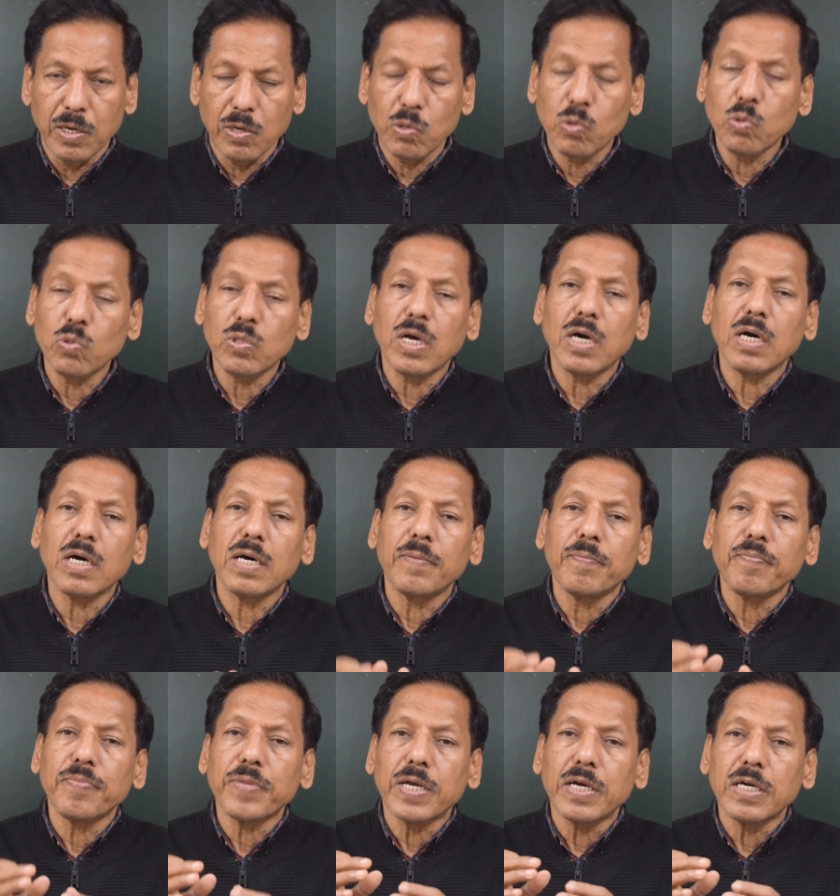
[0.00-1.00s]
to the
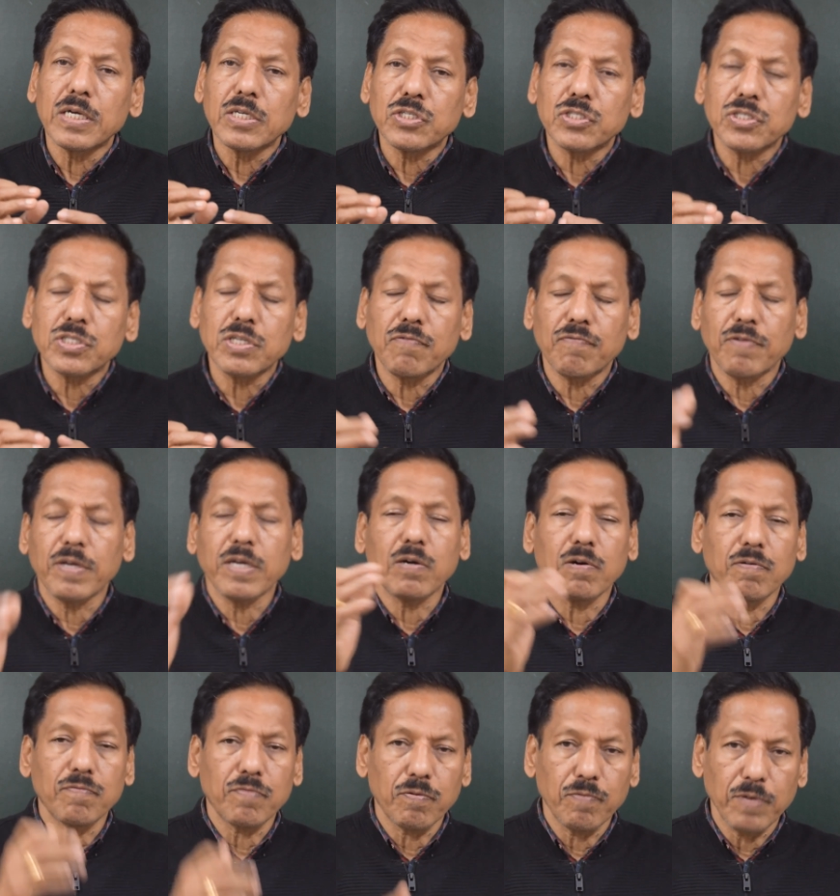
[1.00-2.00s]
shifting
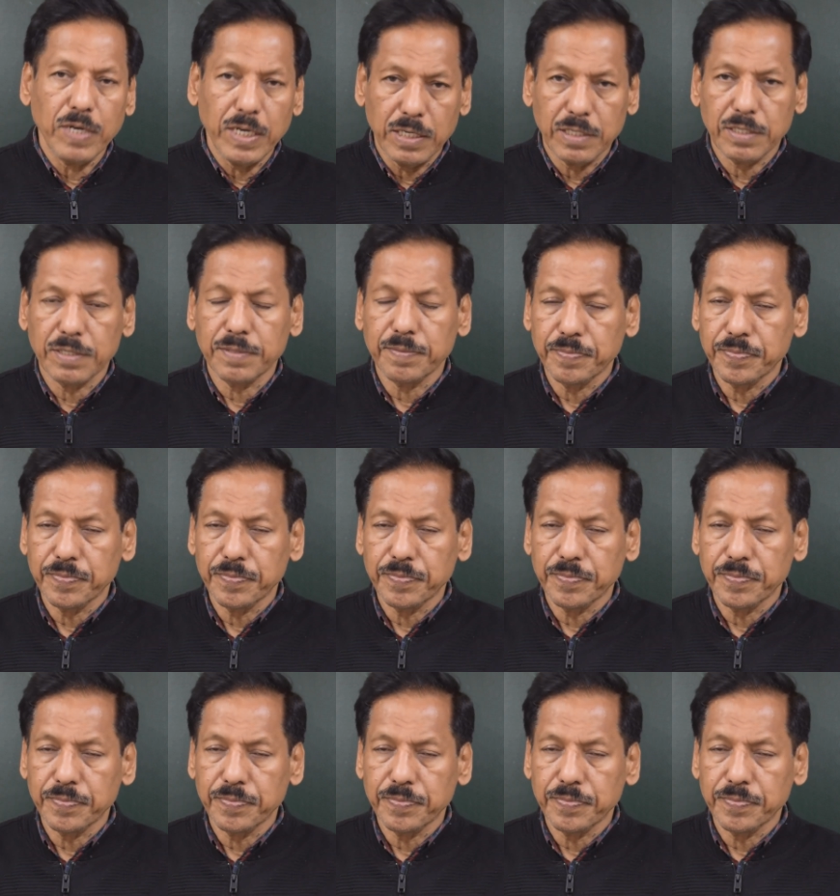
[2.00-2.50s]
of the weight.